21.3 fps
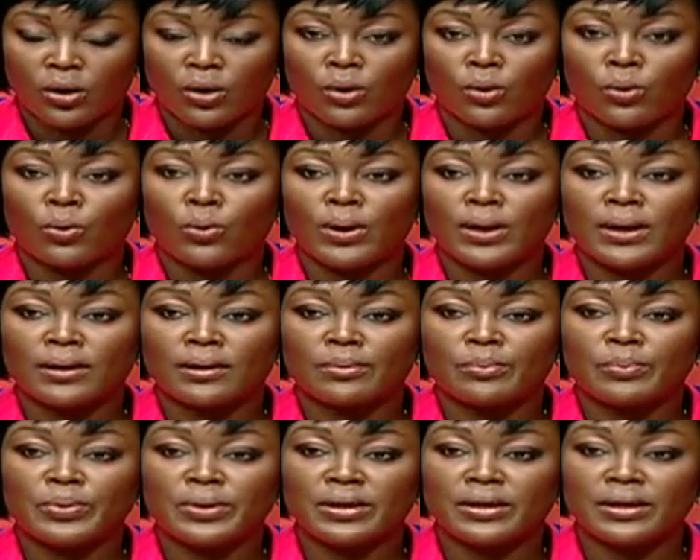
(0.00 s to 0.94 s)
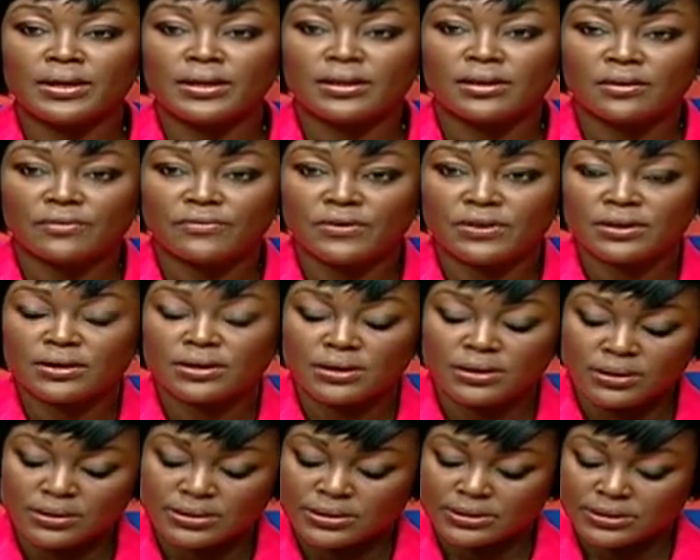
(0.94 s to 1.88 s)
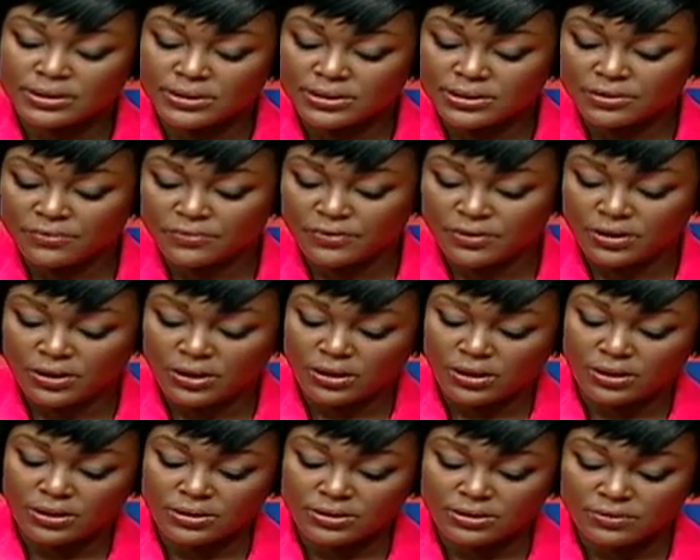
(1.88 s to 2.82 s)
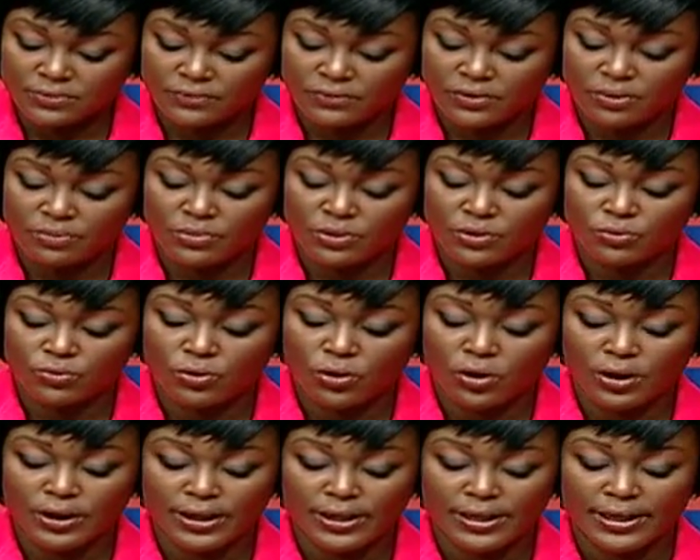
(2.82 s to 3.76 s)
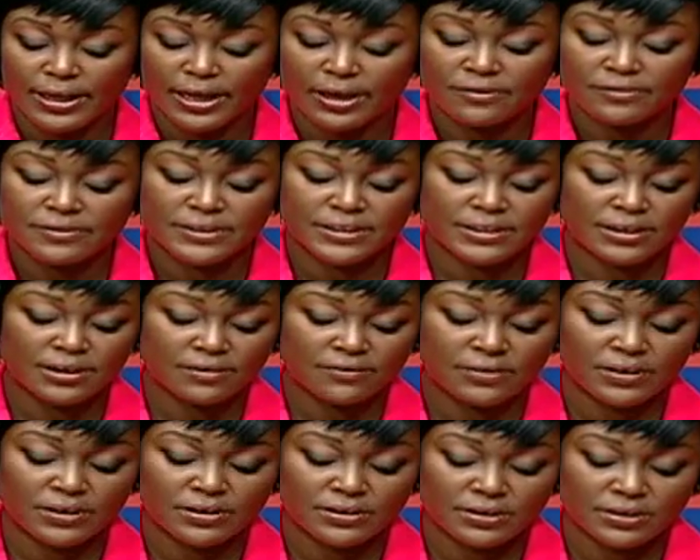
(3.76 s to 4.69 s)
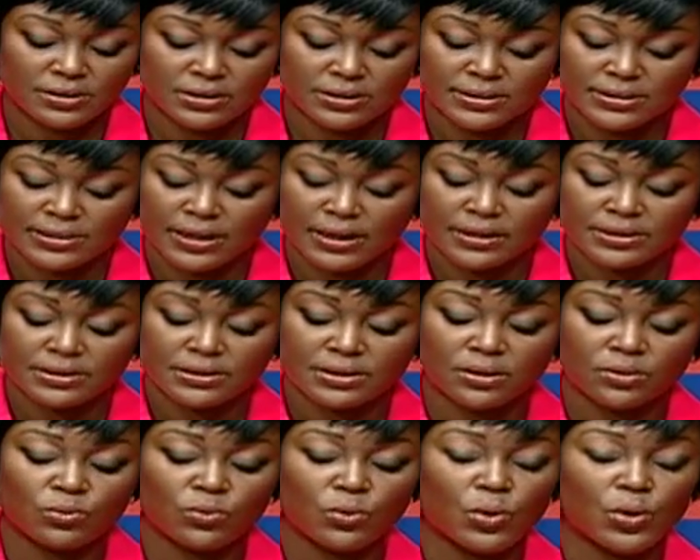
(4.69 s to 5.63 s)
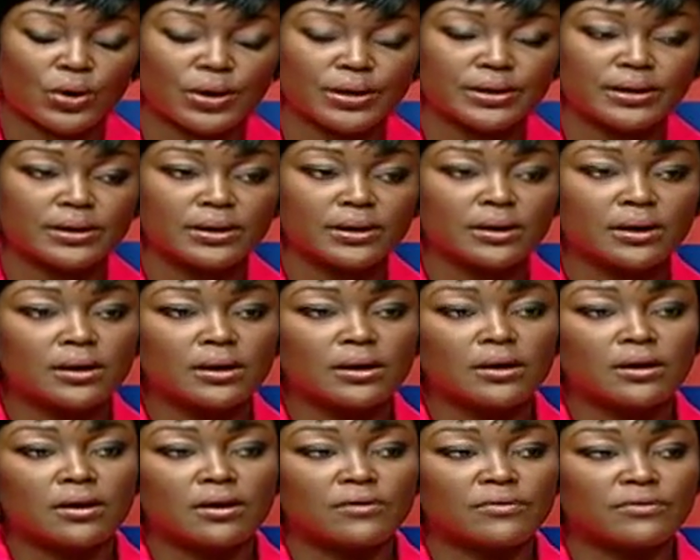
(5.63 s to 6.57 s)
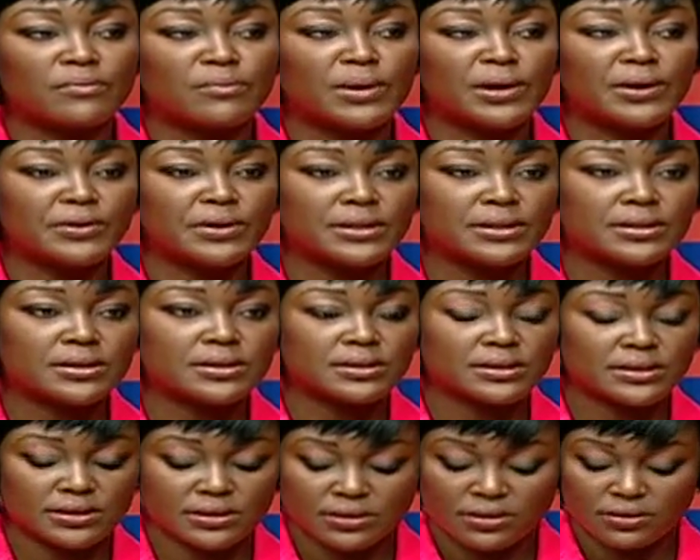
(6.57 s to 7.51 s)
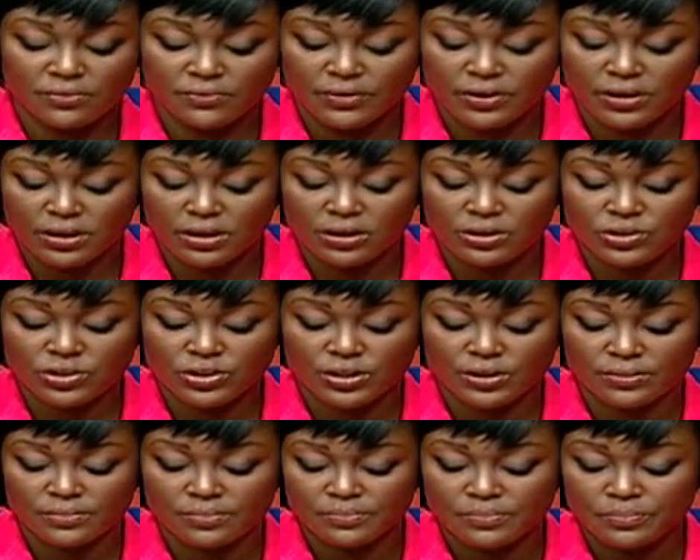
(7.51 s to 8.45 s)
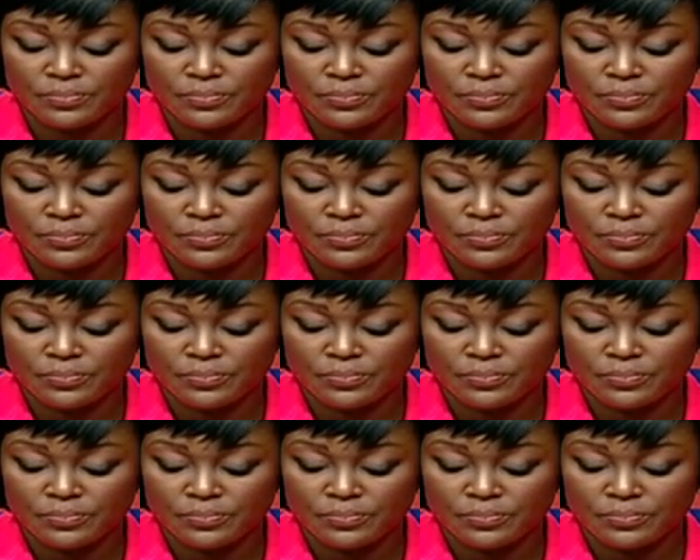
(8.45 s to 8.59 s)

will be given certificates from the Royal Life Saving Society Award of Merit Certification,